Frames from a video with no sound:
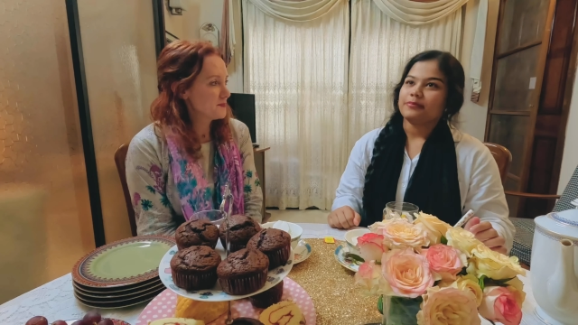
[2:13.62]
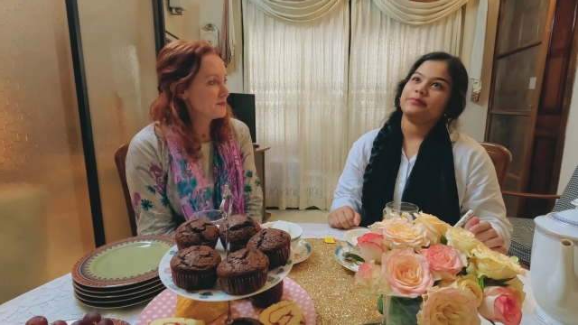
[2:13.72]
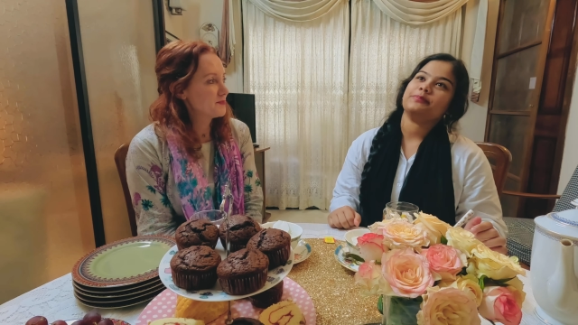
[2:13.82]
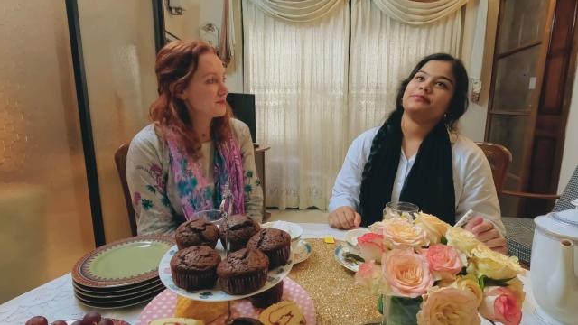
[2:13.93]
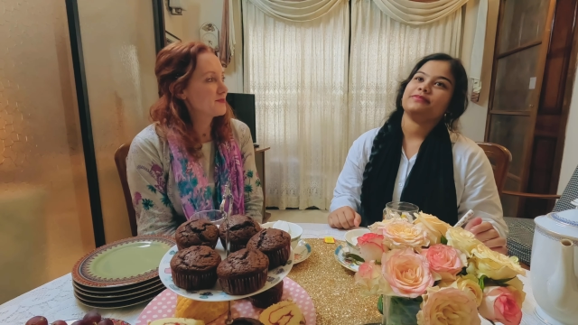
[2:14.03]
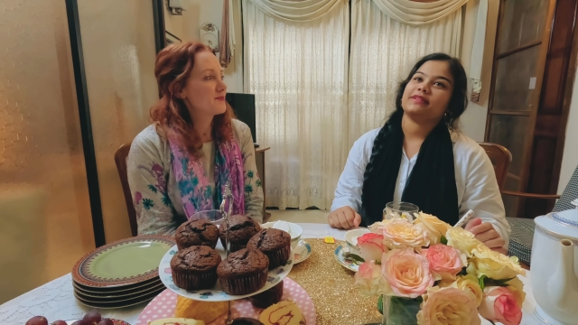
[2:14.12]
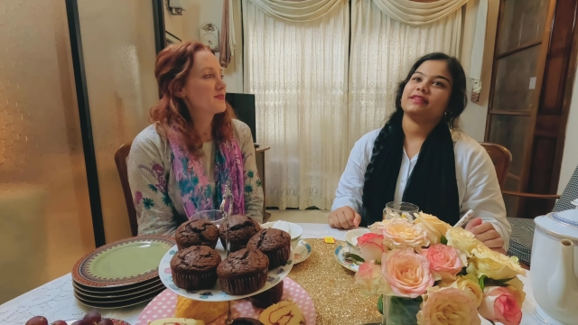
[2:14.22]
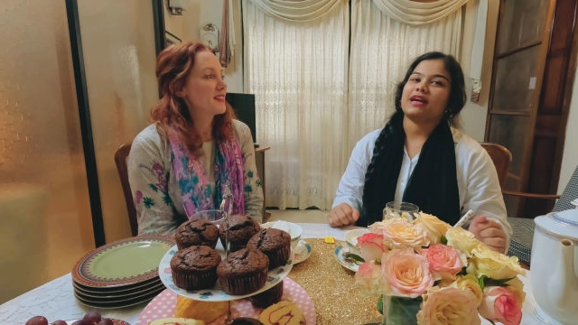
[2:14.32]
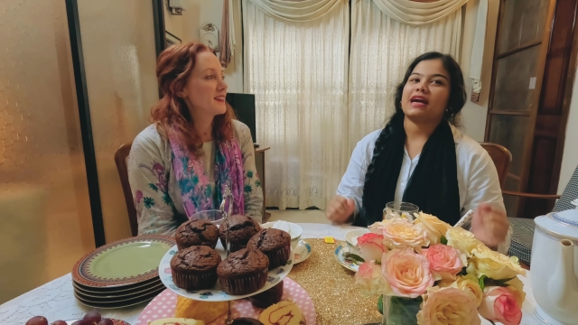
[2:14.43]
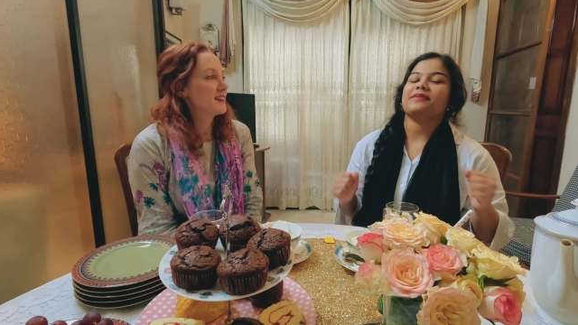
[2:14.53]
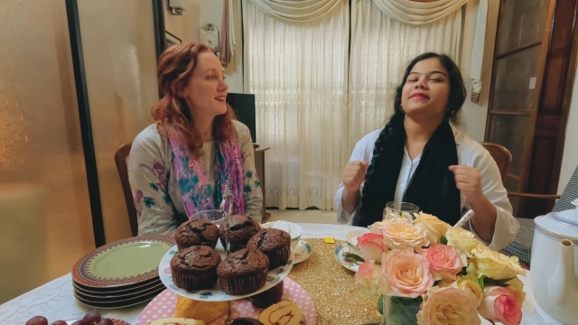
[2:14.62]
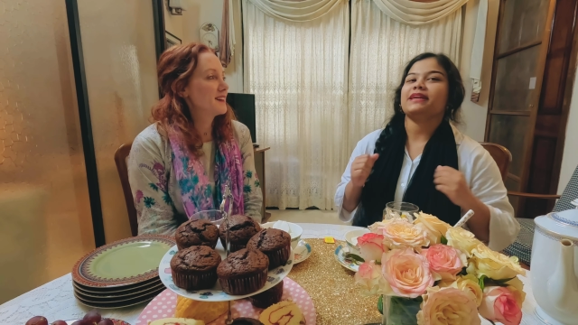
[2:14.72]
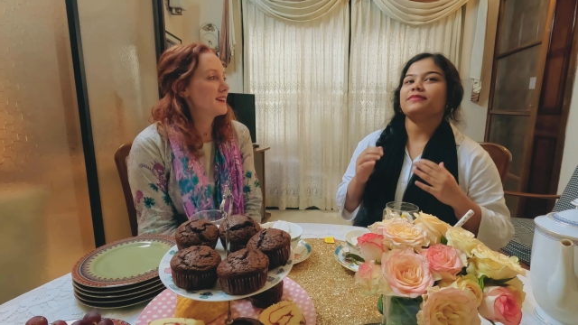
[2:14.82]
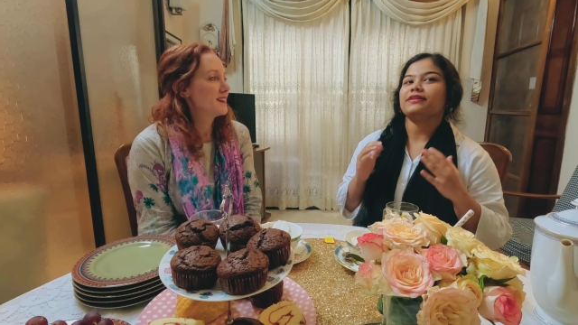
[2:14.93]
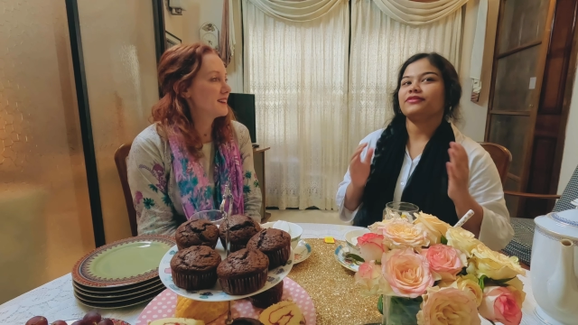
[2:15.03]
Speaker 1: mm, I
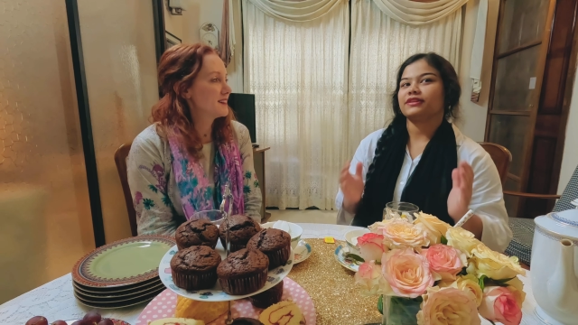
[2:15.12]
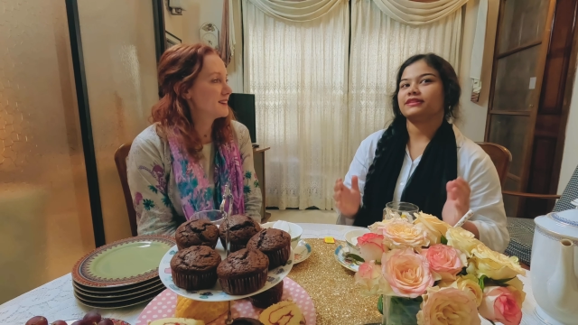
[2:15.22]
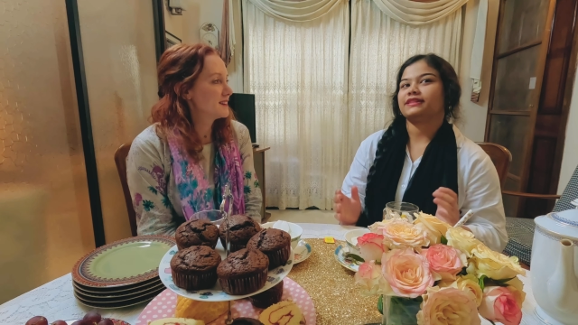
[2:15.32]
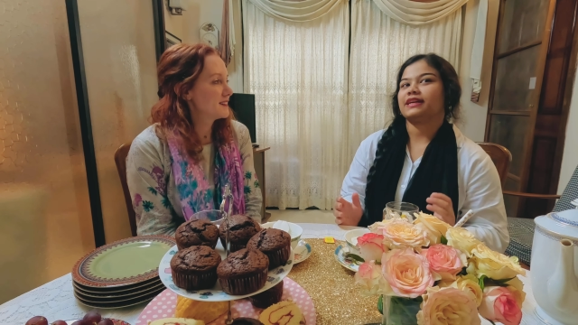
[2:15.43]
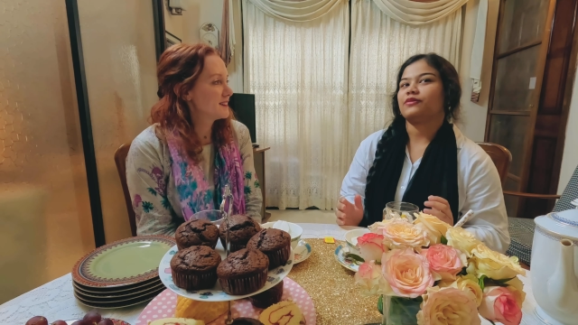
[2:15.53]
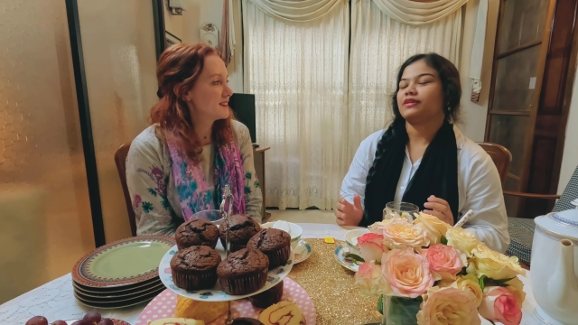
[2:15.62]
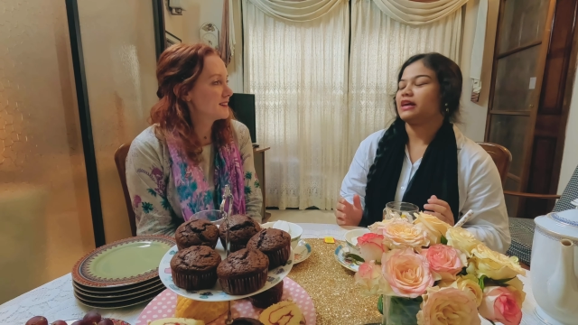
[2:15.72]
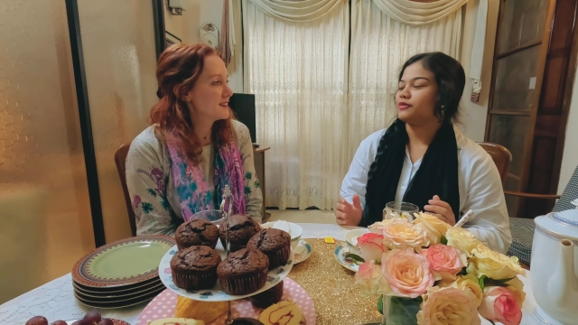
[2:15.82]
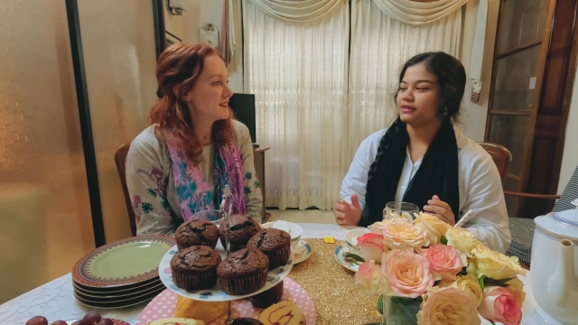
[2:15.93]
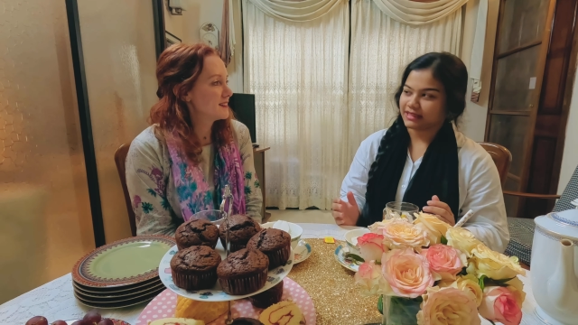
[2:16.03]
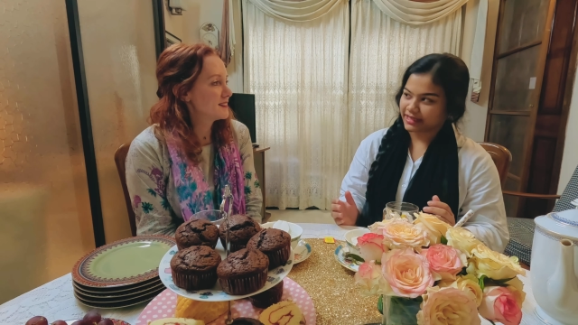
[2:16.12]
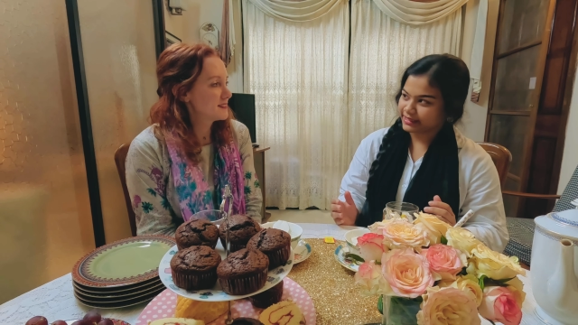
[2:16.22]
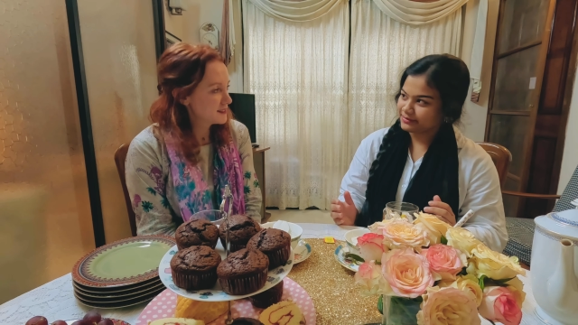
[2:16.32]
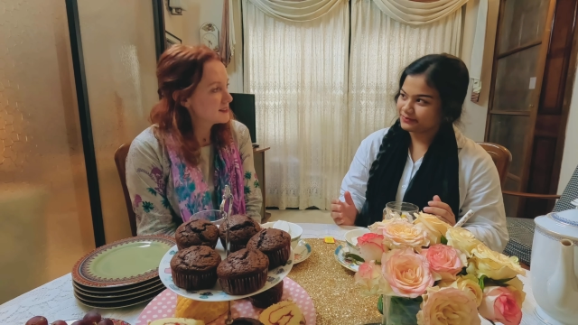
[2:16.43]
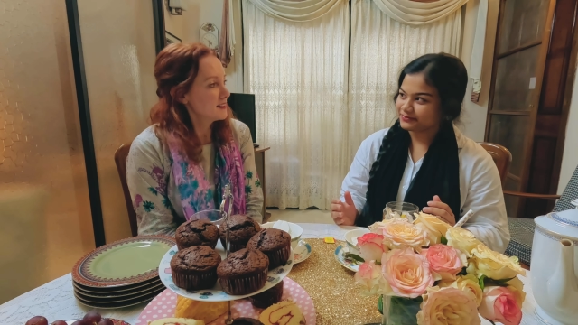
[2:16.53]
baked my first cake when I was nine.